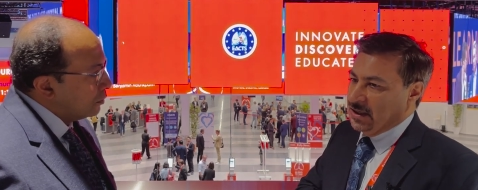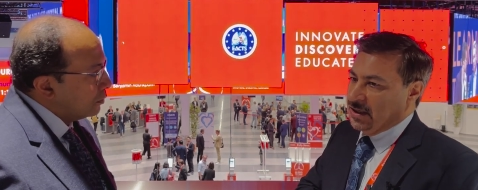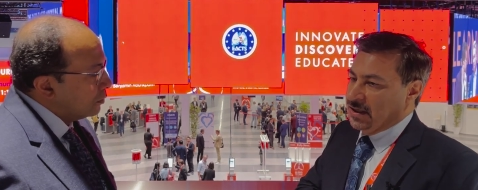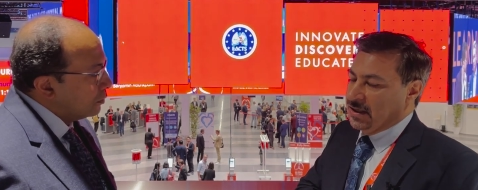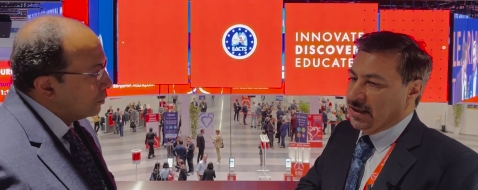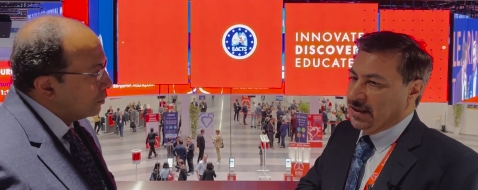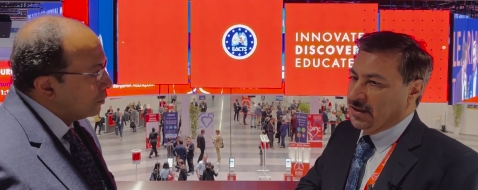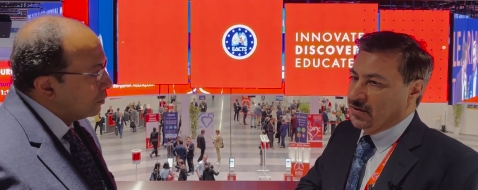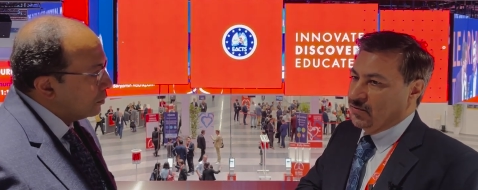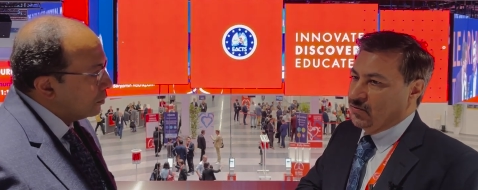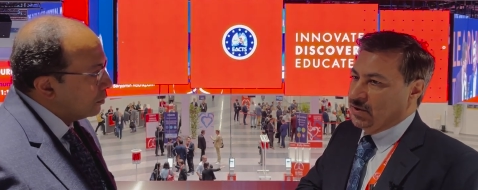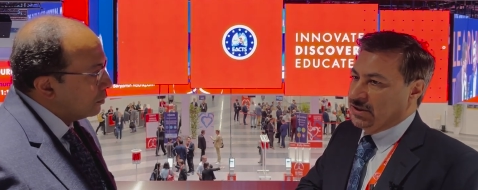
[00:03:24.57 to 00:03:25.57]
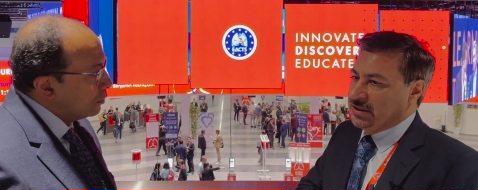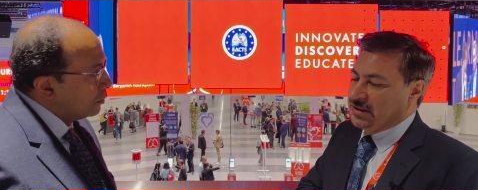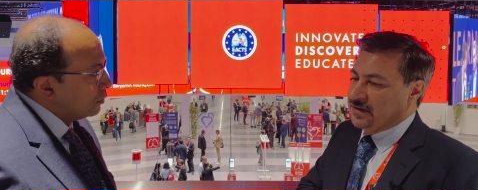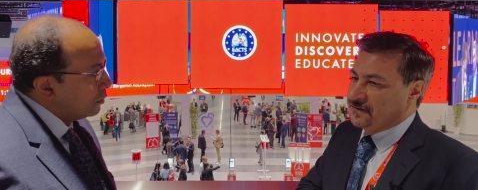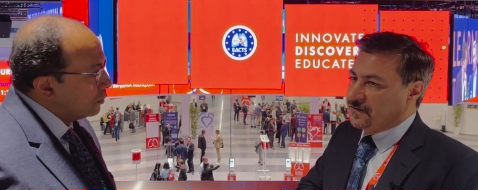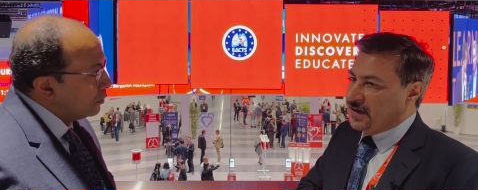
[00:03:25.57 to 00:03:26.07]
Speaker 1: Uh, we did the
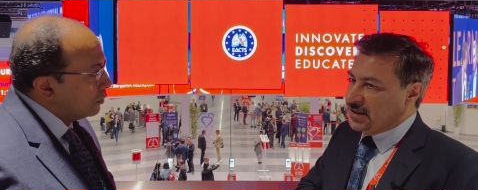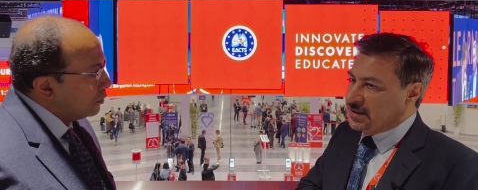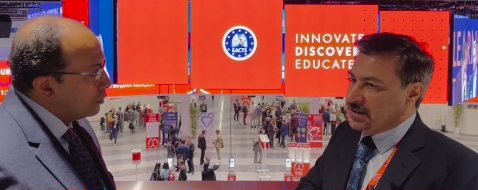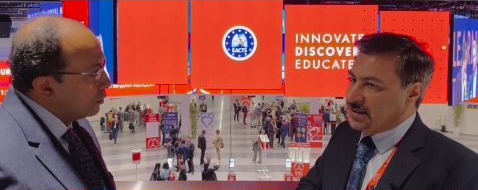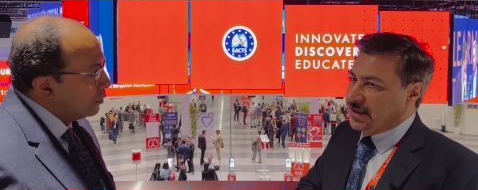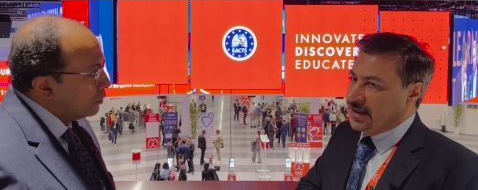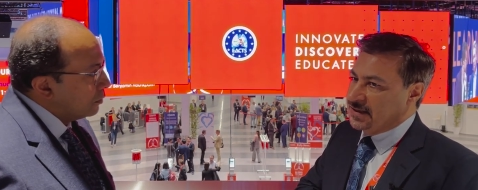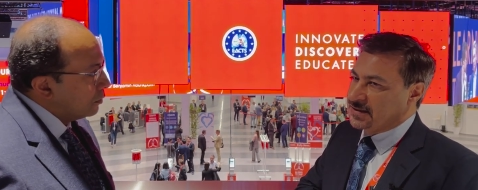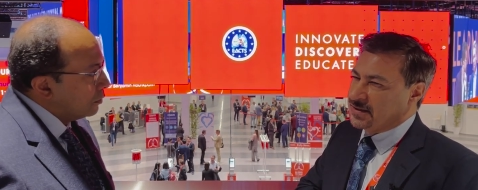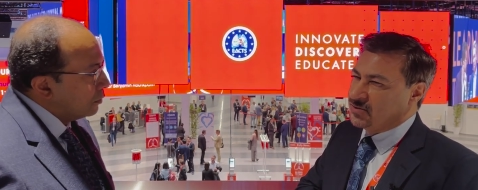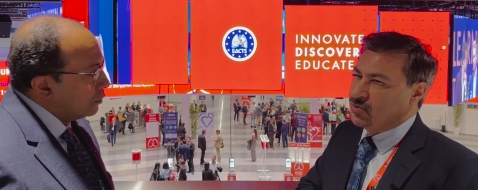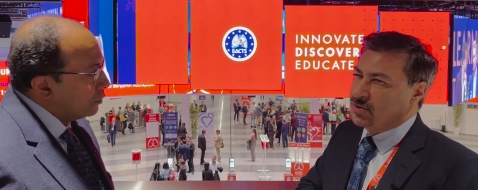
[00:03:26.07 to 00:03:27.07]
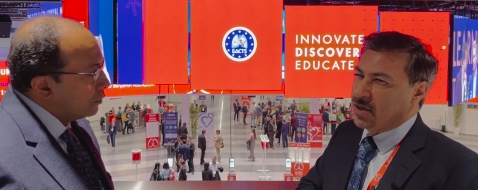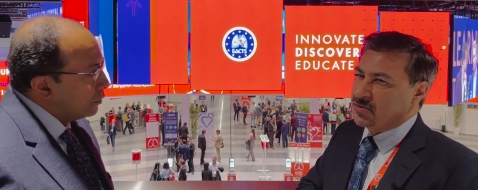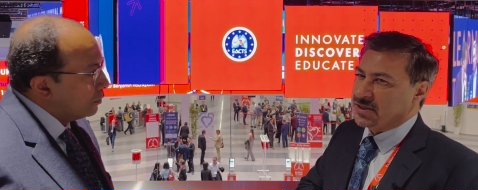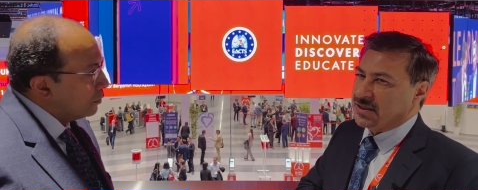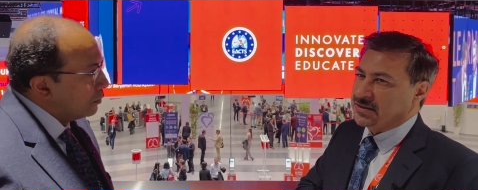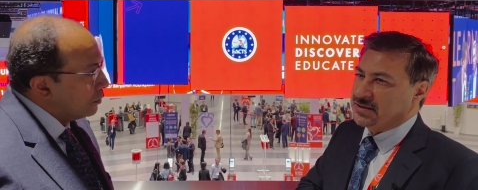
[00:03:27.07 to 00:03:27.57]
first case in two
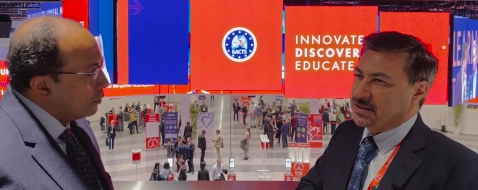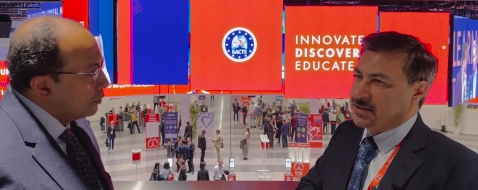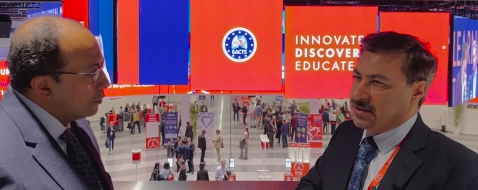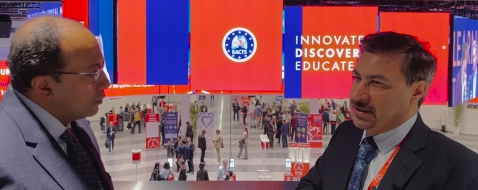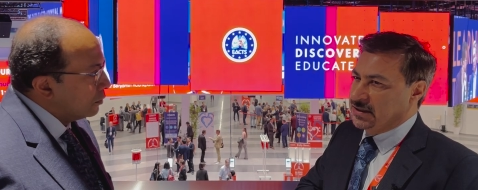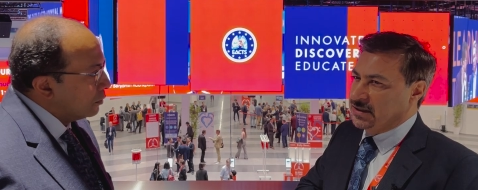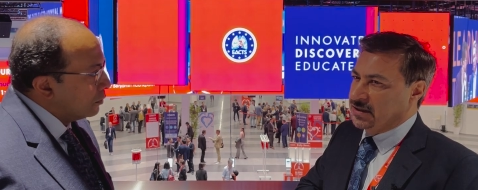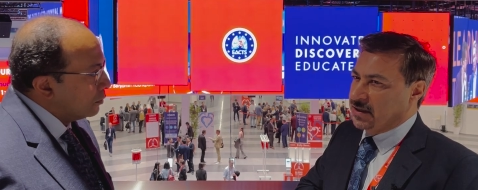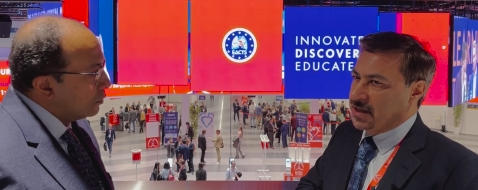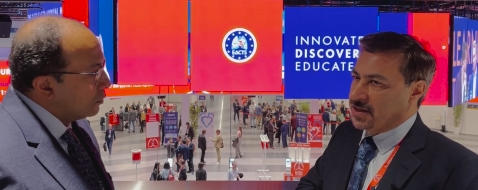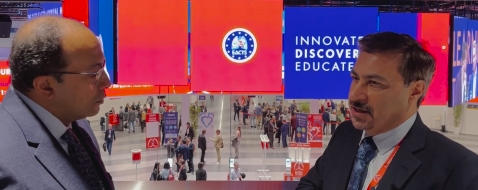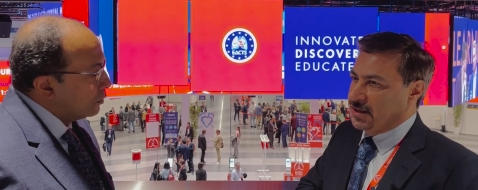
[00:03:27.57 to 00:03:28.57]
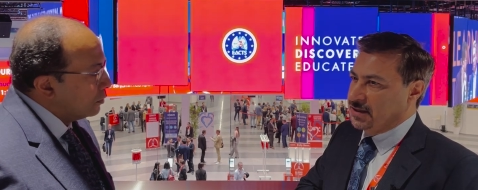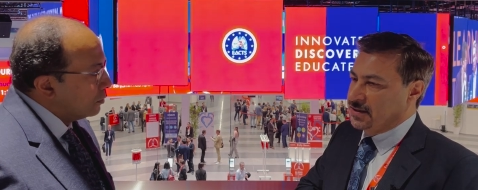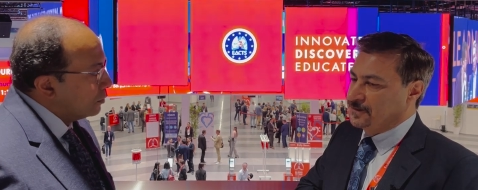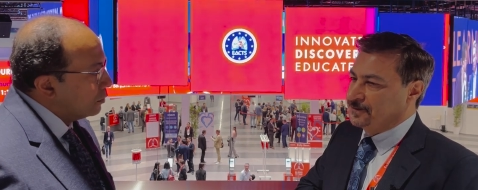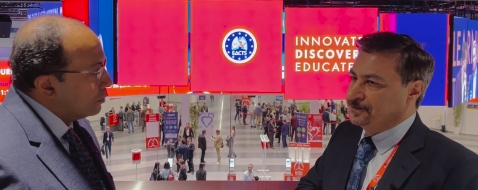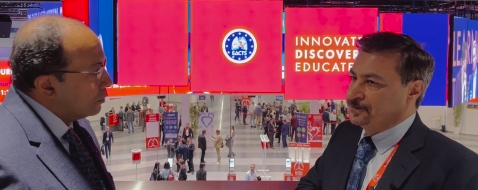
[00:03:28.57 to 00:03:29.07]
thousand thirteen, I think,
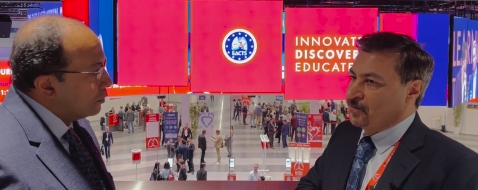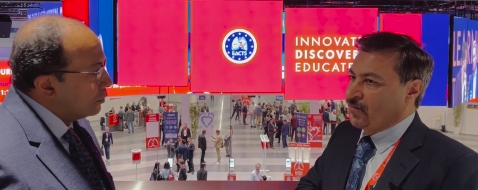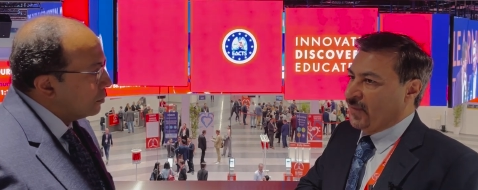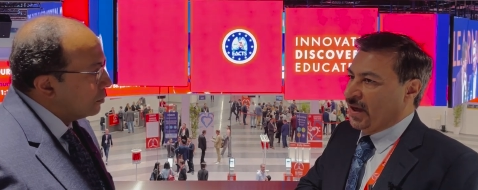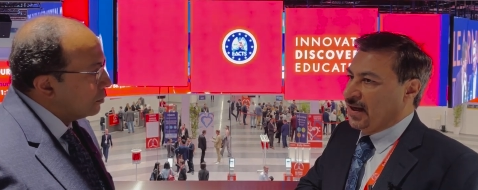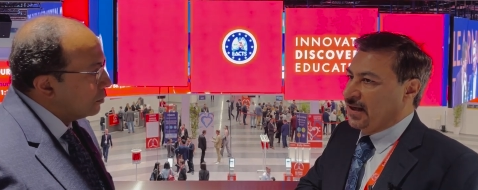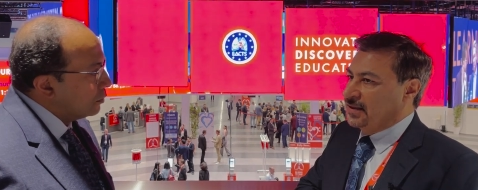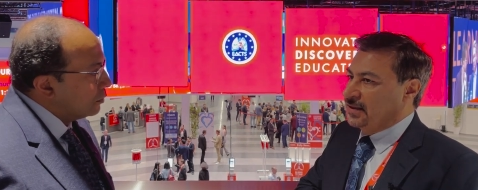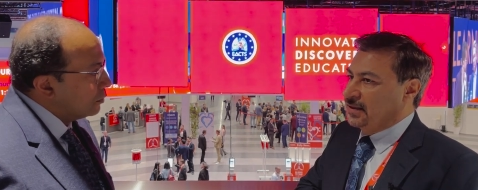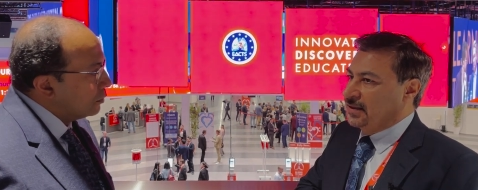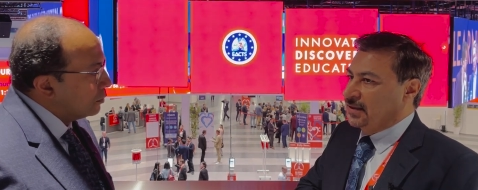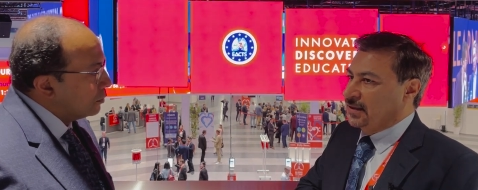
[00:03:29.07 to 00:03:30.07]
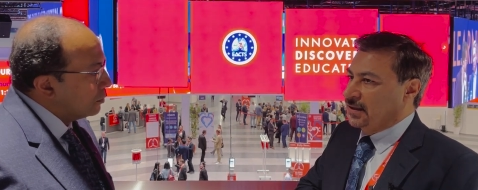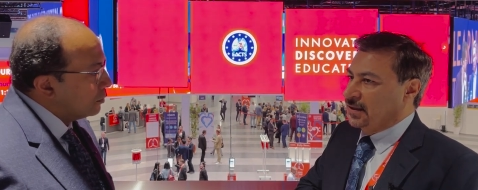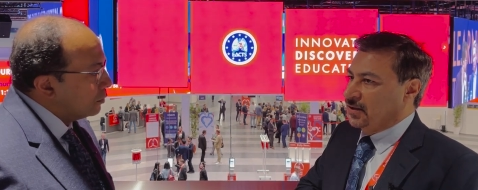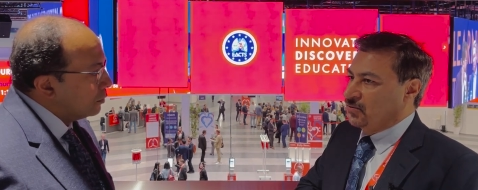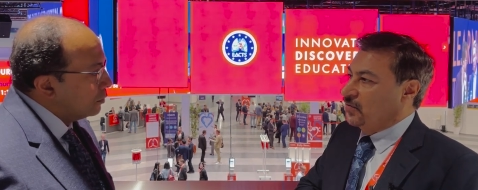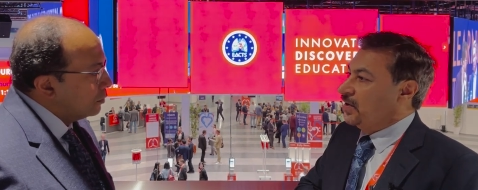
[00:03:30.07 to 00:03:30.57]
and
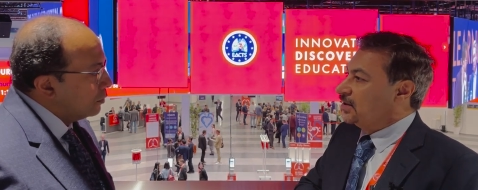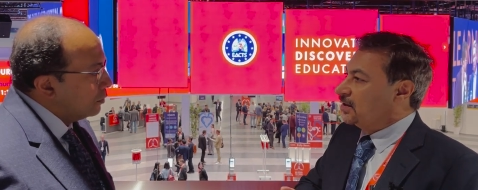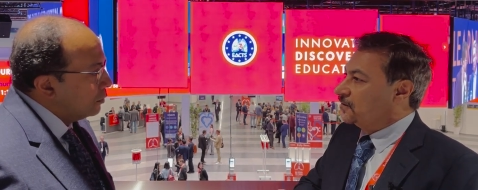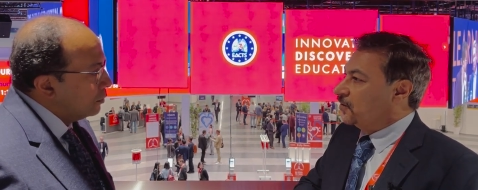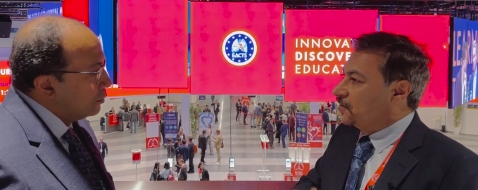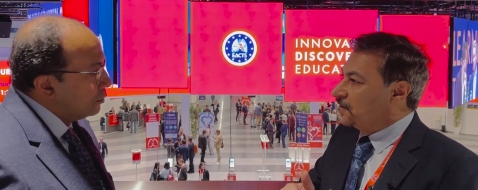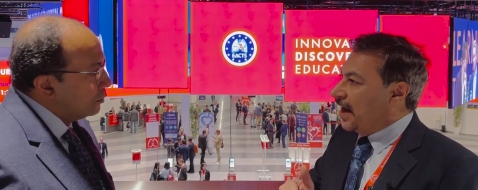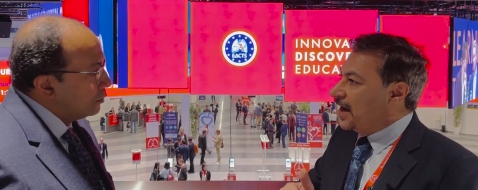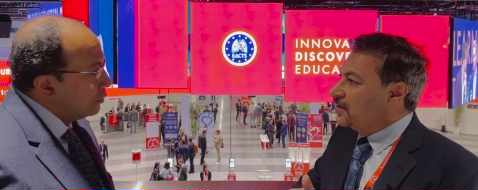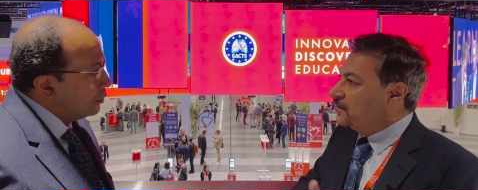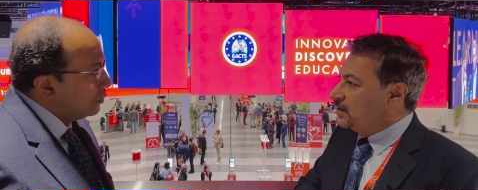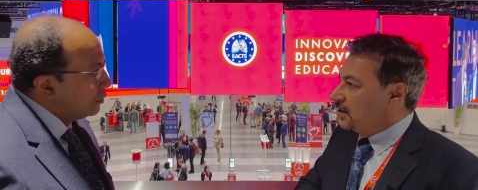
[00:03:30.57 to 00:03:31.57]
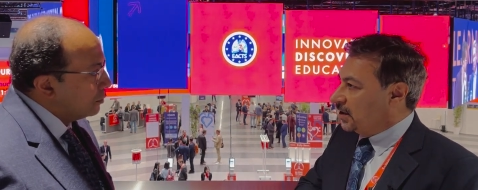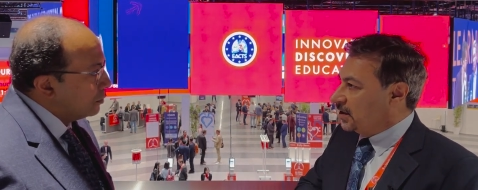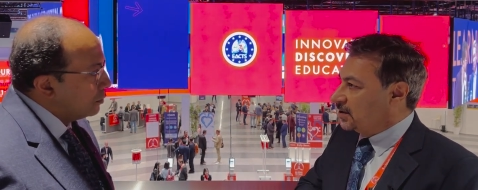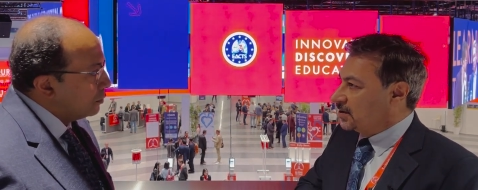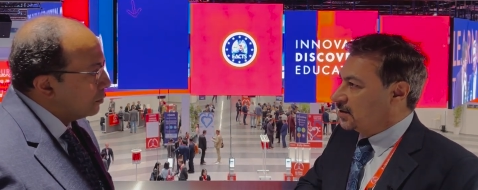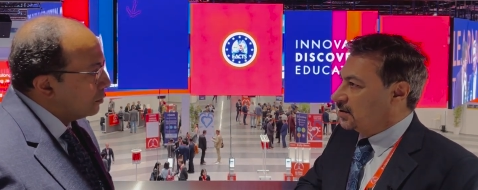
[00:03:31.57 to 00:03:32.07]
uh, we waited for five
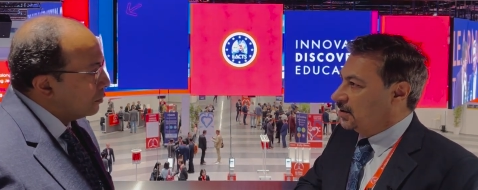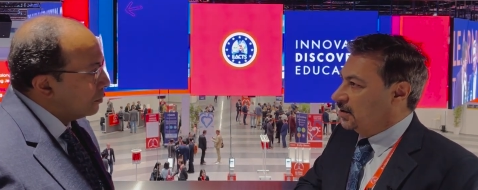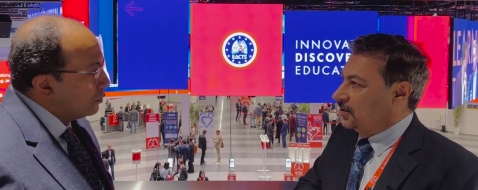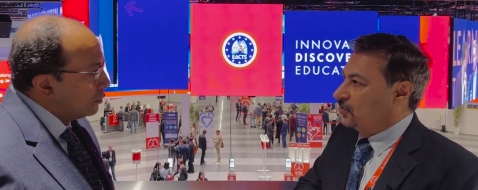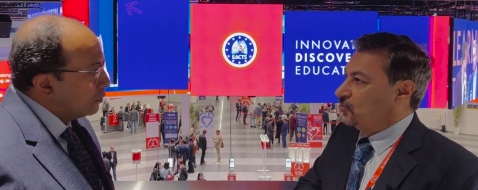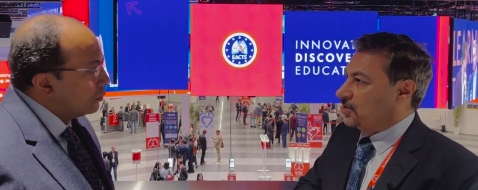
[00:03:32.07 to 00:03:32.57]
years to